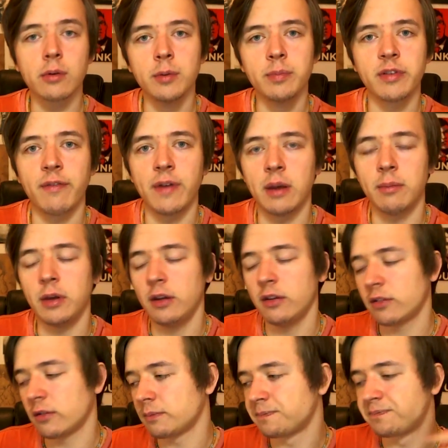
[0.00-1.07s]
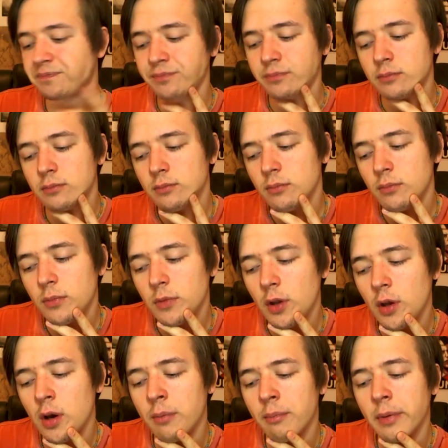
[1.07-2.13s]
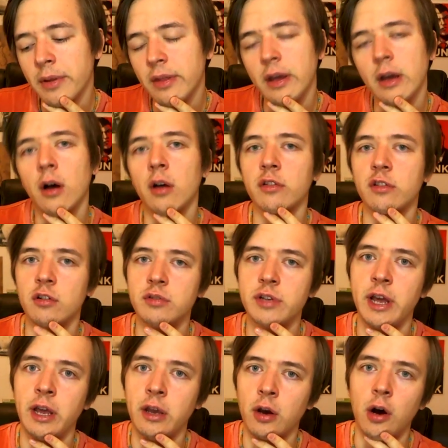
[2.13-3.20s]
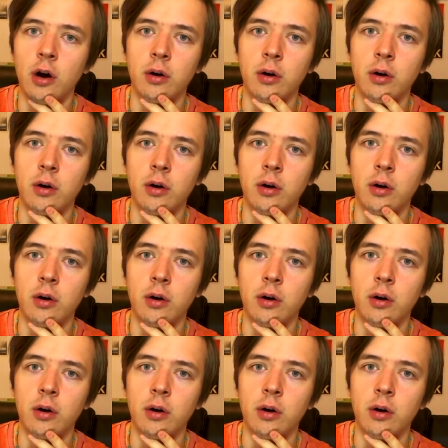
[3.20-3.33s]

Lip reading: groups of enemies, but they also take